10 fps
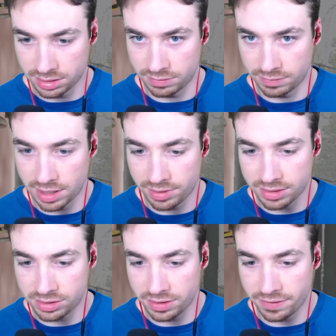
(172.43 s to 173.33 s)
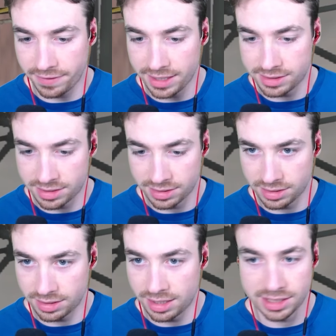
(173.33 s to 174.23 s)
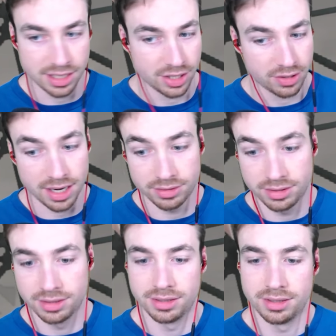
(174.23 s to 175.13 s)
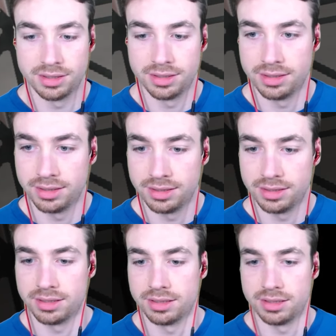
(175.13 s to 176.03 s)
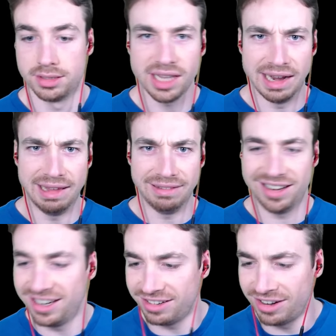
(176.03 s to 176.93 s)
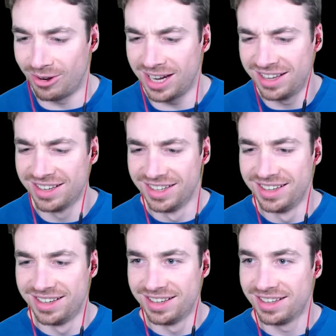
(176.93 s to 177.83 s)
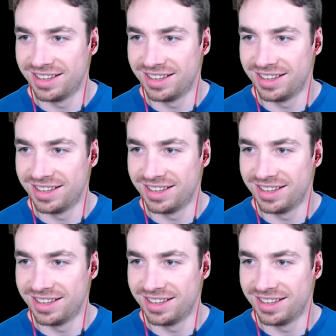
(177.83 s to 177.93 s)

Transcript: Roundhouse to the face. And he's on the ground. Is that it?